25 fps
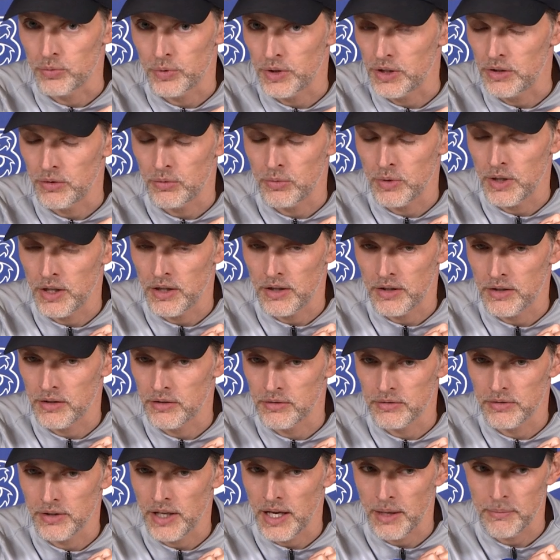we, we
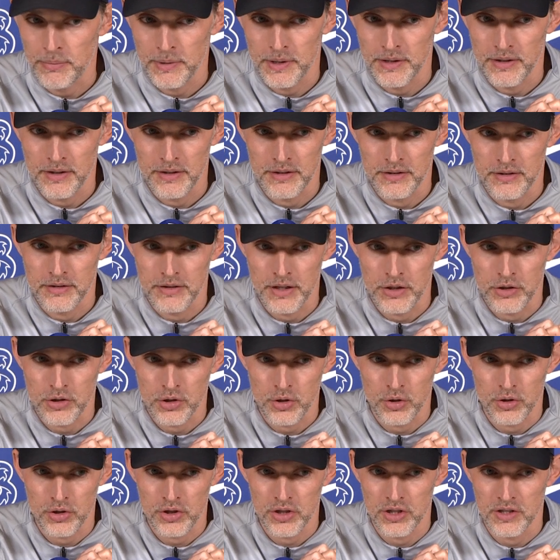are happy that that
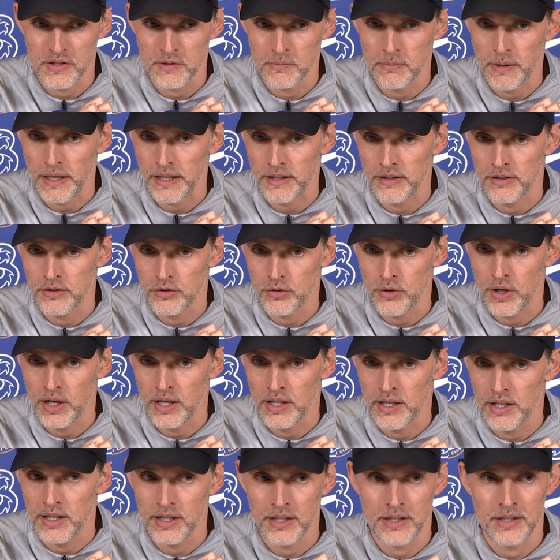Georgie is back in
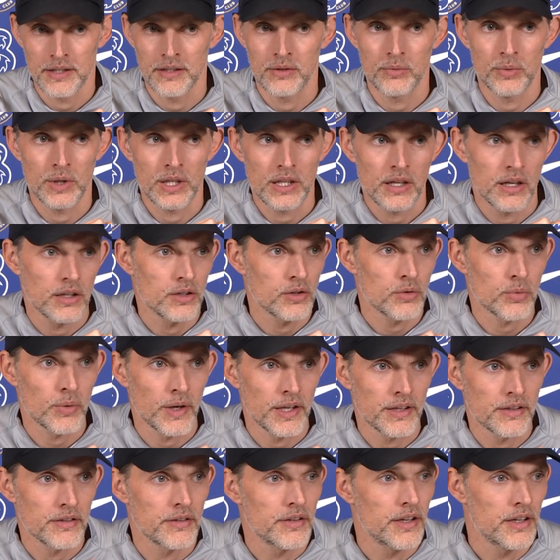training, and we can't
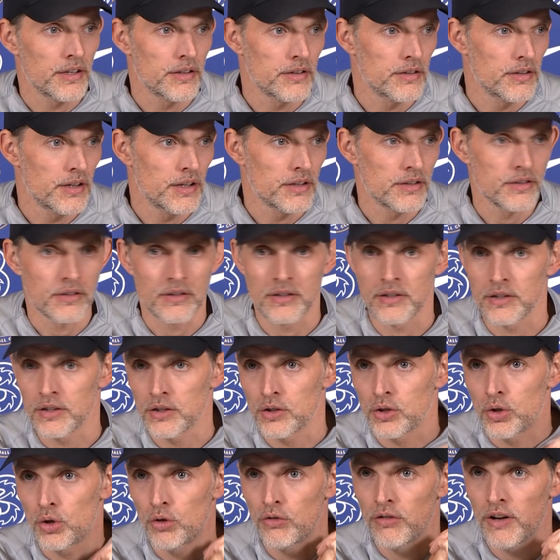wait that that
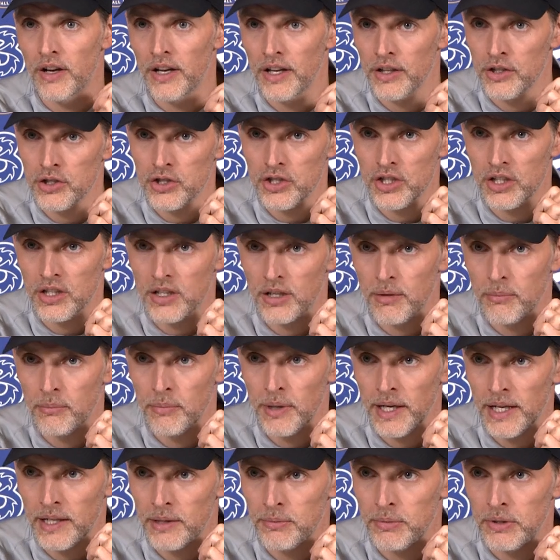uh, Kova and come
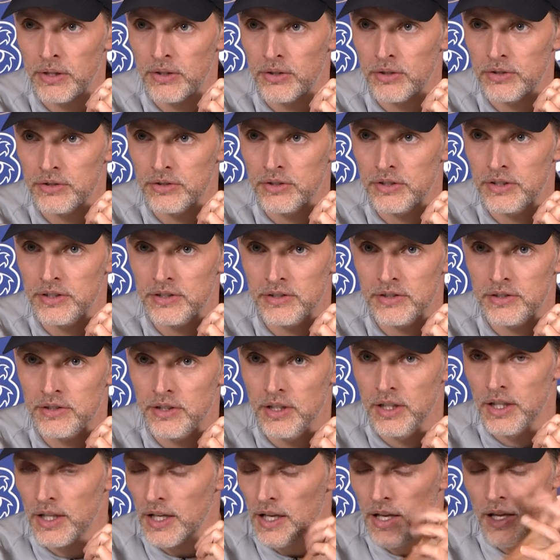back because it is
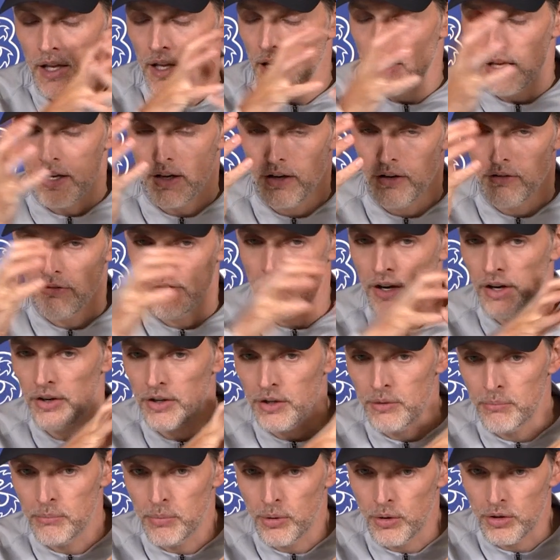a
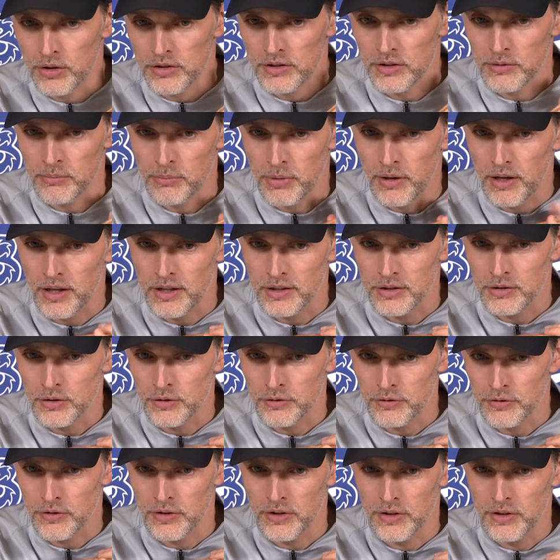very important part of